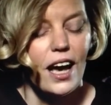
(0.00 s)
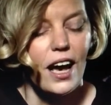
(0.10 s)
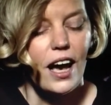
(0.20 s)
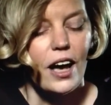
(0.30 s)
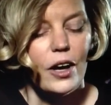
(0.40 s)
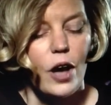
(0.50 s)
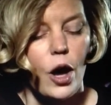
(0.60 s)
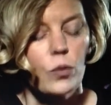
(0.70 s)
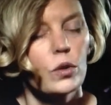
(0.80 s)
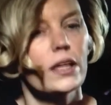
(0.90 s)

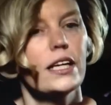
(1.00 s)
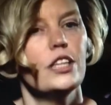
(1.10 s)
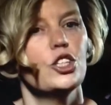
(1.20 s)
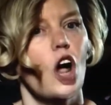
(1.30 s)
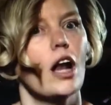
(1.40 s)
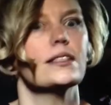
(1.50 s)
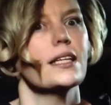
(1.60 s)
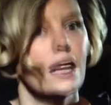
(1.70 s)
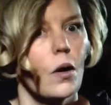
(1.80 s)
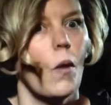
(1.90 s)
a really
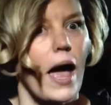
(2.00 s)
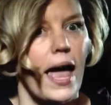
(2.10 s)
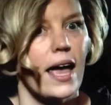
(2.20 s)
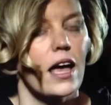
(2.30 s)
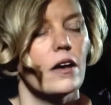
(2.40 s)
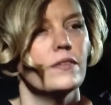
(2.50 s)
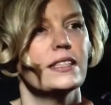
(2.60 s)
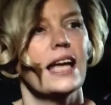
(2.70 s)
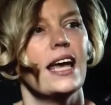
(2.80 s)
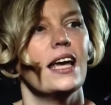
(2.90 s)
jaunting way of
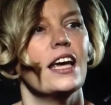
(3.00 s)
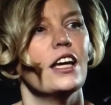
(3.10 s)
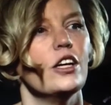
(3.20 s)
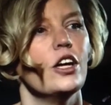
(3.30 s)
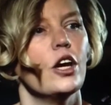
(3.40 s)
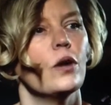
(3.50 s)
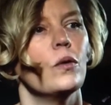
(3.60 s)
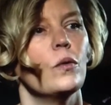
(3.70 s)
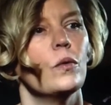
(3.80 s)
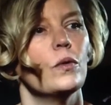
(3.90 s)
saying, you
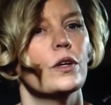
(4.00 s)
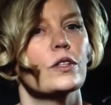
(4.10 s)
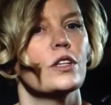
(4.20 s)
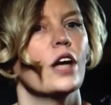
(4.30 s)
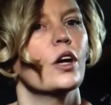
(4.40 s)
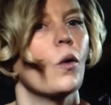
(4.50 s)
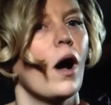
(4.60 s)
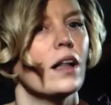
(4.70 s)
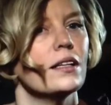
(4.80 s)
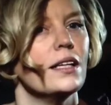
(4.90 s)
know, there's not
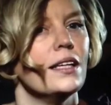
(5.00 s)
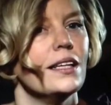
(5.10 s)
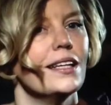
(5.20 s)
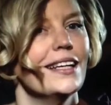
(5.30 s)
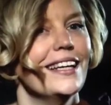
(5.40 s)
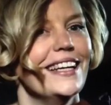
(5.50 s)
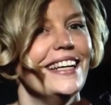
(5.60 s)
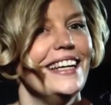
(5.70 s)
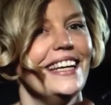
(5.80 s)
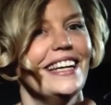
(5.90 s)
equality
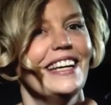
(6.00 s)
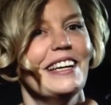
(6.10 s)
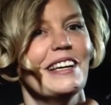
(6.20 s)
in